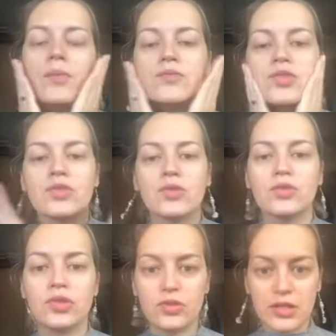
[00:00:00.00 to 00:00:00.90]
So
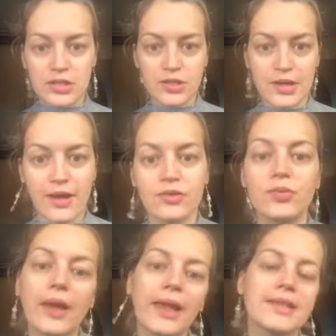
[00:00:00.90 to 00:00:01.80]
you need to now to
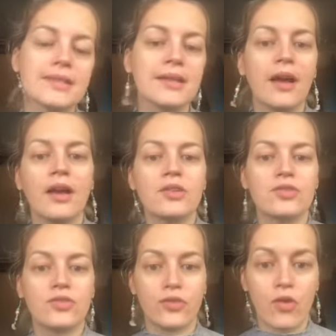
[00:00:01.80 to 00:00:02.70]
wait
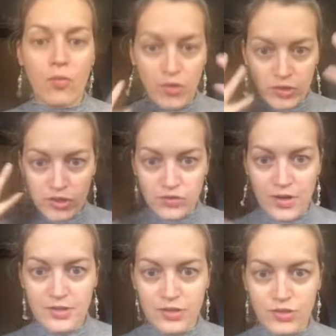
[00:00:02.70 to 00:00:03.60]
for
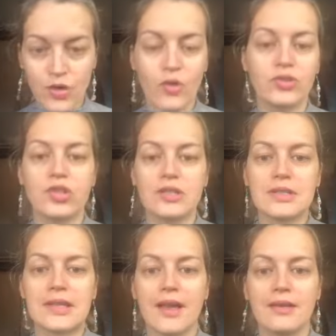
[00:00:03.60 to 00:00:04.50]
moisturizer to go into your
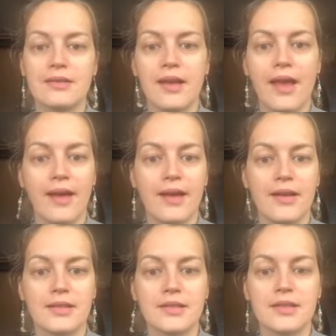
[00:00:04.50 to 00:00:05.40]
skin,
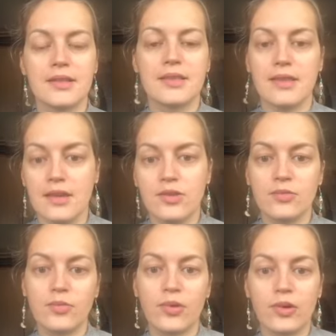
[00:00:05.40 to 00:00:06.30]
and then you
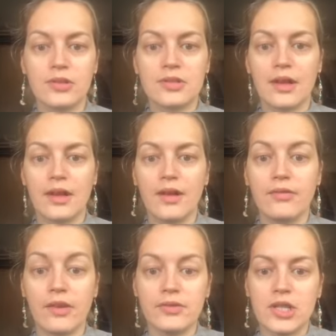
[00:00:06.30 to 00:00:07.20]
can put
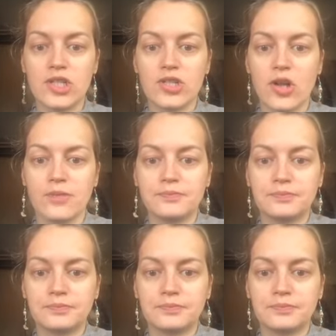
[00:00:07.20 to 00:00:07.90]
foundation on.